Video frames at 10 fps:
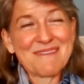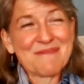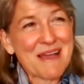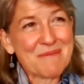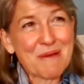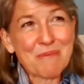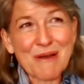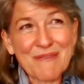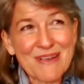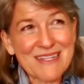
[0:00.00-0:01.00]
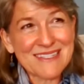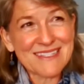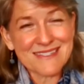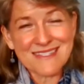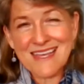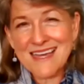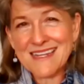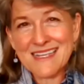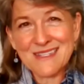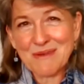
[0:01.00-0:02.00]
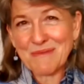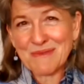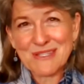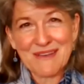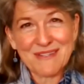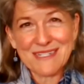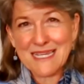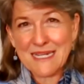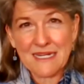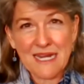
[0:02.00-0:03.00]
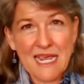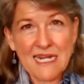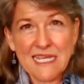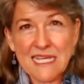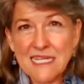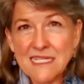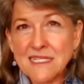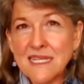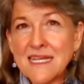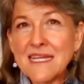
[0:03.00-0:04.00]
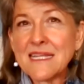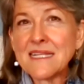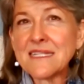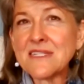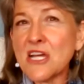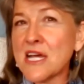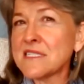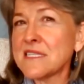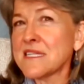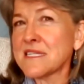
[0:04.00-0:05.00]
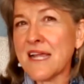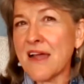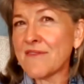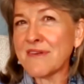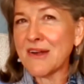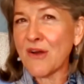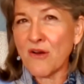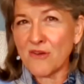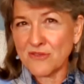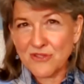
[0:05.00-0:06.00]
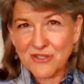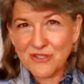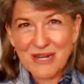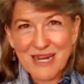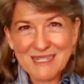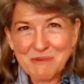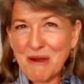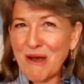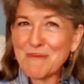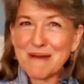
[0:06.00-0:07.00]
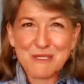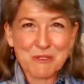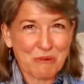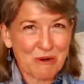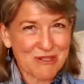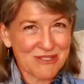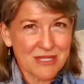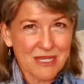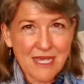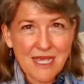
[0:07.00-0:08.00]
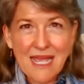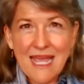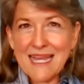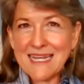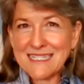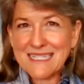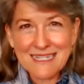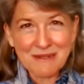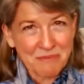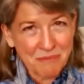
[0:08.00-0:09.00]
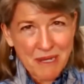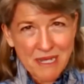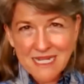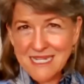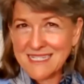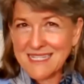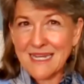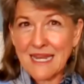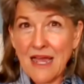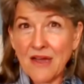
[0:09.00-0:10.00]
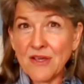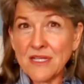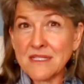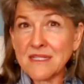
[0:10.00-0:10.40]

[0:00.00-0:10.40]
My boyfriend's son is almost 17, and he's just discovering girls, right? It's been all about sports and his buddies, and now he's